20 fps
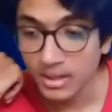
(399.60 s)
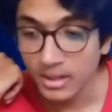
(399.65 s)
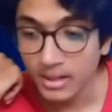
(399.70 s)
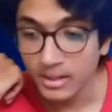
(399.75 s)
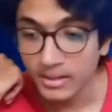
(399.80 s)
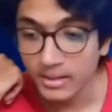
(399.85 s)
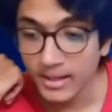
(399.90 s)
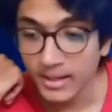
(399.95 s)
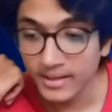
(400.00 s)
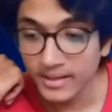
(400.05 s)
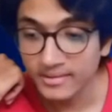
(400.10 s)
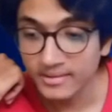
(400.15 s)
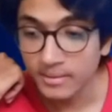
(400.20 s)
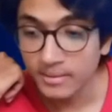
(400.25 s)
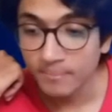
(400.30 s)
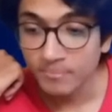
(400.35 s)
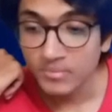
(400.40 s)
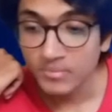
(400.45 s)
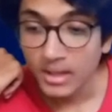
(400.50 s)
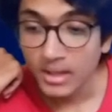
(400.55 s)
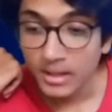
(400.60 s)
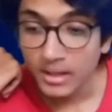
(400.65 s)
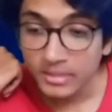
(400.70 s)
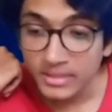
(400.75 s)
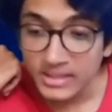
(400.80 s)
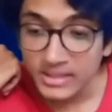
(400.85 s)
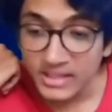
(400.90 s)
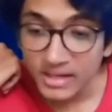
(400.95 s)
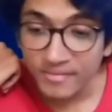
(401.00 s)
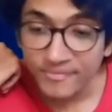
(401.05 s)
Next,
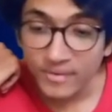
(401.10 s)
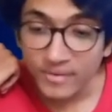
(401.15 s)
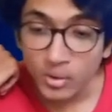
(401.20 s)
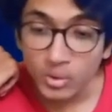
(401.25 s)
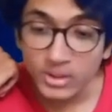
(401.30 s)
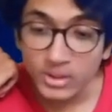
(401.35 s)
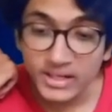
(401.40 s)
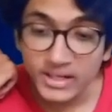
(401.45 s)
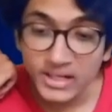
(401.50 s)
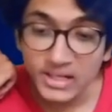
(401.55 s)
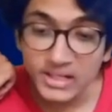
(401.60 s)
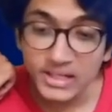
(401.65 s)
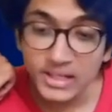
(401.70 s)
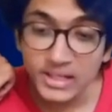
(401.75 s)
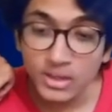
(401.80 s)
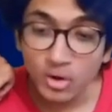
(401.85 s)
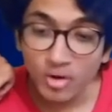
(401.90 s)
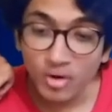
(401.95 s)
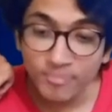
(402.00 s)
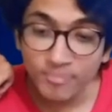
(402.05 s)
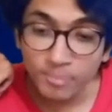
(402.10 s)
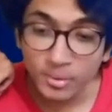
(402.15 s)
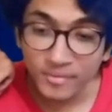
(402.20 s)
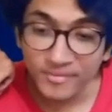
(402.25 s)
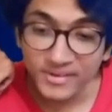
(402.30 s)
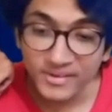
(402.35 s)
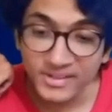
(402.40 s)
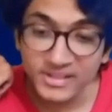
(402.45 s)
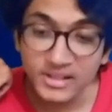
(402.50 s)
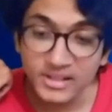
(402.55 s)
CA found guilty of
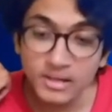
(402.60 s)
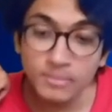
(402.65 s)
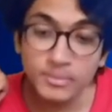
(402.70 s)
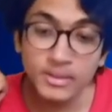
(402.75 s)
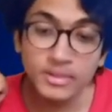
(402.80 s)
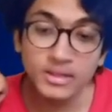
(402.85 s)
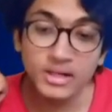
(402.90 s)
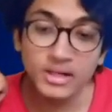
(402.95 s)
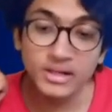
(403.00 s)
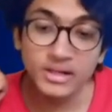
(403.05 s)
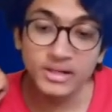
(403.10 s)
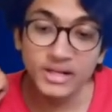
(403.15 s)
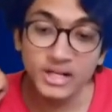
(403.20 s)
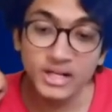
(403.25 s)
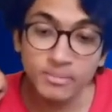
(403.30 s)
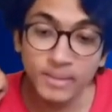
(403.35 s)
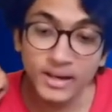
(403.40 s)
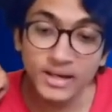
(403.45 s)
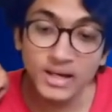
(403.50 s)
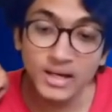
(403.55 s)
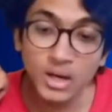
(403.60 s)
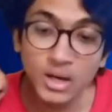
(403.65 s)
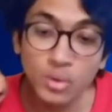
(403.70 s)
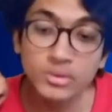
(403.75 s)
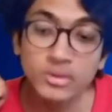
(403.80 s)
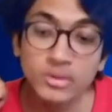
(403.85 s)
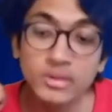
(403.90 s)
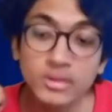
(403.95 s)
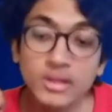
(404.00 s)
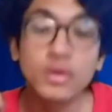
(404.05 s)
professional misconduct by
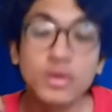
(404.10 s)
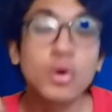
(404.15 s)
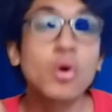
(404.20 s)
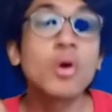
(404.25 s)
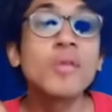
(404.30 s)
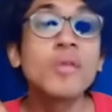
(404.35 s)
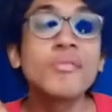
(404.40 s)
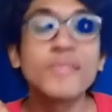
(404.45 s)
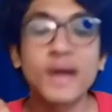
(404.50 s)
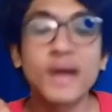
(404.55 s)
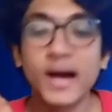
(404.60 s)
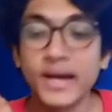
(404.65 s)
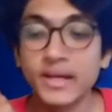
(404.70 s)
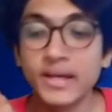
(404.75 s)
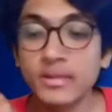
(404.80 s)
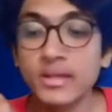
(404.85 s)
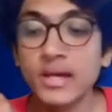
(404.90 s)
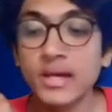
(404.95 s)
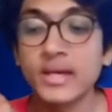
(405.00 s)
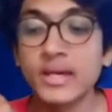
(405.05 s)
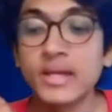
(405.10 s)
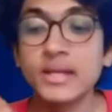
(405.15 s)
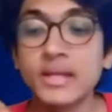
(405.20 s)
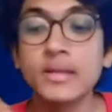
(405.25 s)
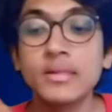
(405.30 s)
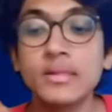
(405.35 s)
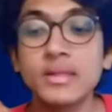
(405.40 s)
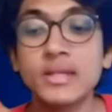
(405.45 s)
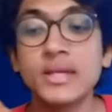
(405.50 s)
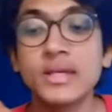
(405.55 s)
counsel of ICI. Any
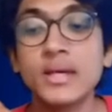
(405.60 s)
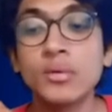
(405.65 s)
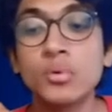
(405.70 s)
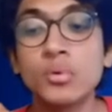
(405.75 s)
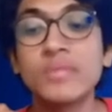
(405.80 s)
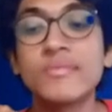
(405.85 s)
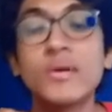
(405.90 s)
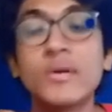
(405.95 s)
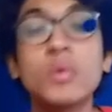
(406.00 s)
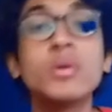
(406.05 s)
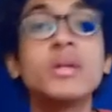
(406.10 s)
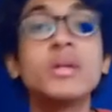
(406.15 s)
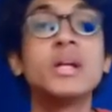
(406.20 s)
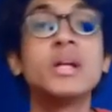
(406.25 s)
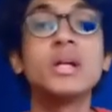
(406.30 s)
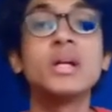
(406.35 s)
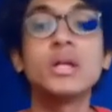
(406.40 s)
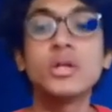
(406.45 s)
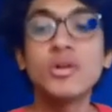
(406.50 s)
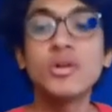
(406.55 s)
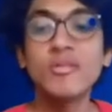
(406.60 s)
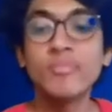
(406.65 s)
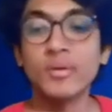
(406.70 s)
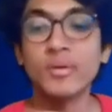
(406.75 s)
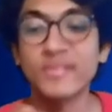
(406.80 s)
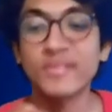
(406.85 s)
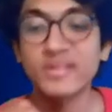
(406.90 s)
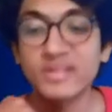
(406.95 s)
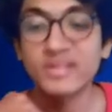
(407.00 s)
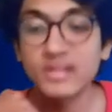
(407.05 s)
CA who is found guilty of
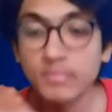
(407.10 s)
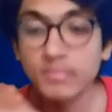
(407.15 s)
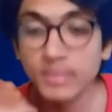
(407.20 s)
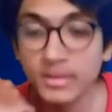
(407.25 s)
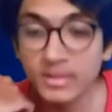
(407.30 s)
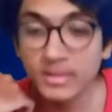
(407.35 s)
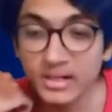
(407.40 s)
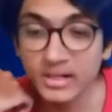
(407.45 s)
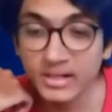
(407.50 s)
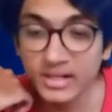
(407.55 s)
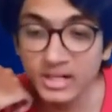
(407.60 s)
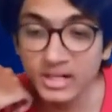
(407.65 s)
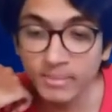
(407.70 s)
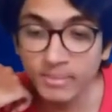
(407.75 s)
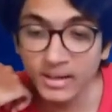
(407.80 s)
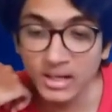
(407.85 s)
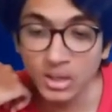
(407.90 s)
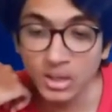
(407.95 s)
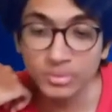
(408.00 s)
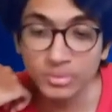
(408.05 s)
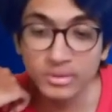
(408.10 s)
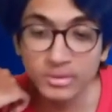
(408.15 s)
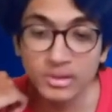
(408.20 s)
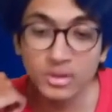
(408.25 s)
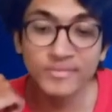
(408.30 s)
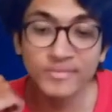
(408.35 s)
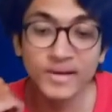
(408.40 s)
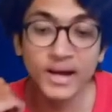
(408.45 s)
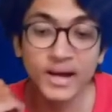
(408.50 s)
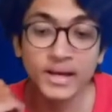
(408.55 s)
professional misconduct by counsel of
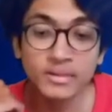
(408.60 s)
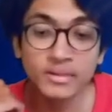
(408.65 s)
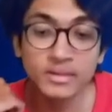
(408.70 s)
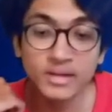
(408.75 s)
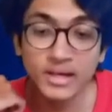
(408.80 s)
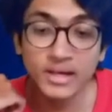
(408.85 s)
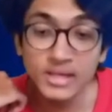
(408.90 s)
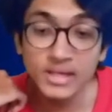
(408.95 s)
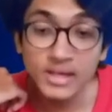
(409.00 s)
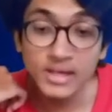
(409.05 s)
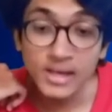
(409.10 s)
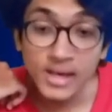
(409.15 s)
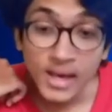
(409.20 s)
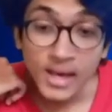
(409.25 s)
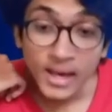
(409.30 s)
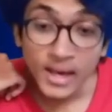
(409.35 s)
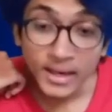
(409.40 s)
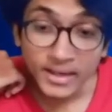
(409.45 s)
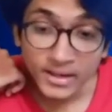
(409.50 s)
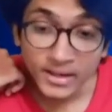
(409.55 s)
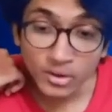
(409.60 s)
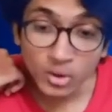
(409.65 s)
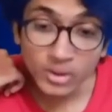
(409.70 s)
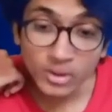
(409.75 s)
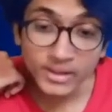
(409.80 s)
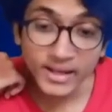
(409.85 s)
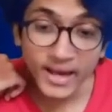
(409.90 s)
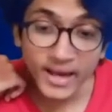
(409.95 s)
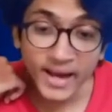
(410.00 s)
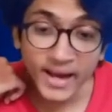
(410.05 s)
ICI
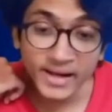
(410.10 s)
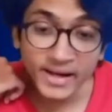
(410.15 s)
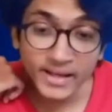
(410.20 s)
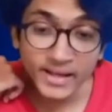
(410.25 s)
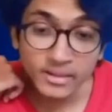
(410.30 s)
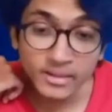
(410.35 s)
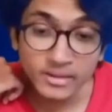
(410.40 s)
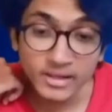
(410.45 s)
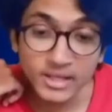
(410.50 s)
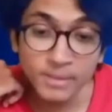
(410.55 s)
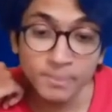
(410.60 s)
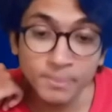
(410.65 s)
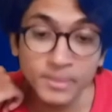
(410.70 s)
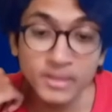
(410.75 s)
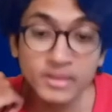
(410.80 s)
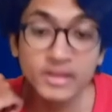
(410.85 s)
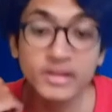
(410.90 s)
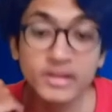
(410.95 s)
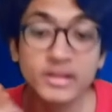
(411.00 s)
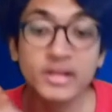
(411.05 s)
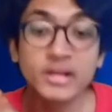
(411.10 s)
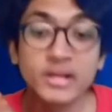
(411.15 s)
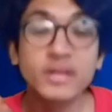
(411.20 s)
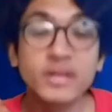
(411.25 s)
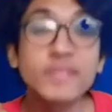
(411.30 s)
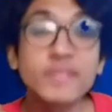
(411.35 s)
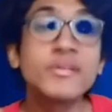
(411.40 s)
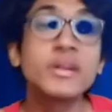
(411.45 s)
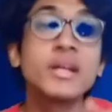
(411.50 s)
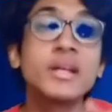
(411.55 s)
cannot act as representative
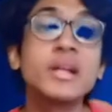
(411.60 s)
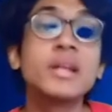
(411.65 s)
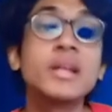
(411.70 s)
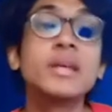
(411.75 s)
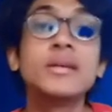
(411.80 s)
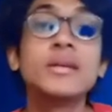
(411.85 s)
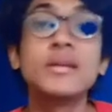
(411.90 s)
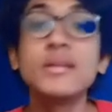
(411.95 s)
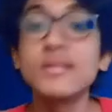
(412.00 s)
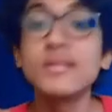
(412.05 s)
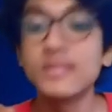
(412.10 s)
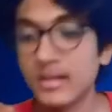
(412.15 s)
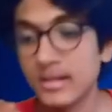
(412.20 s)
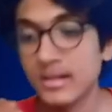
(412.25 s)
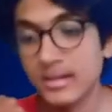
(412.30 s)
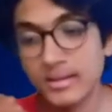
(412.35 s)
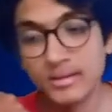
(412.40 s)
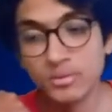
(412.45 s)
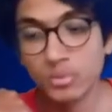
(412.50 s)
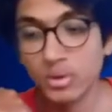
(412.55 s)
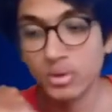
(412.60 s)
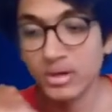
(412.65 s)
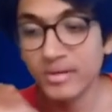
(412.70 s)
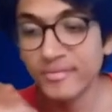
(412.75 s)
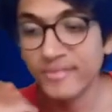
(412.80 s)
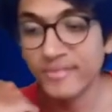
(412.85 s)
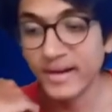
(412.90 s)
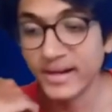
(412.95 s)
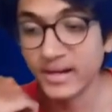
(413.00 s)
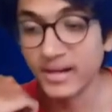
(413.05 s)
till he is
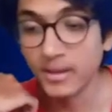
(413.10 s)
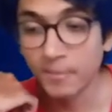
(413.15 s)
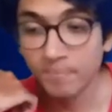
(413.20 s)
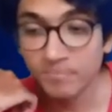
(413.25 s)
disqualified.